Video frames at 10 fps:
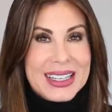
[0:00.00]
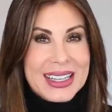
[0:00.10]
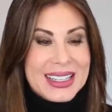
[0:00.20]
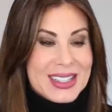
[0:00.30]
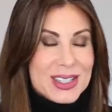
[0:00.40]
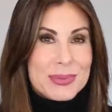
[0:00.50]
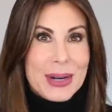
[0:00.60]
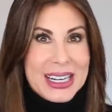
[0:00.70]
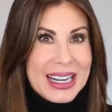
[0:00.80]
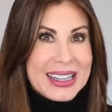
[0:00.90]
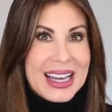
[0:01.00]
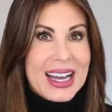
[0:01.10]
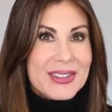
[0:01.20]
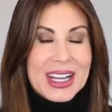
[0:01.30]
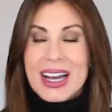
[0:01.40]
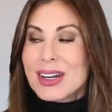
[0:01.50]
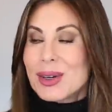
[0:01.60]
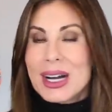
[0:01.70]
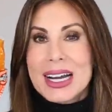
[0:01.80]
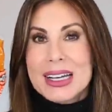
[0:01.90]
and spread the
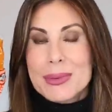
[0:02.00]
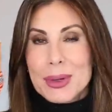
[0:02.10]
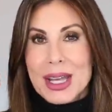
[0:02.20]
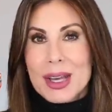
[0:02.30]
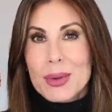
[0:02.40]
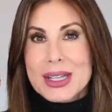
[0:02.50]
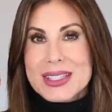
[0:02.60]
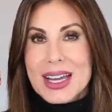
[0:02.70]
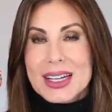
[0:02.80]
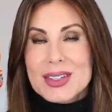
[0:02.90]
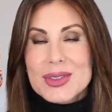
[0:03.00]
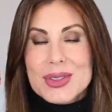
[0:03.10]
avocado on and put egg whites on it.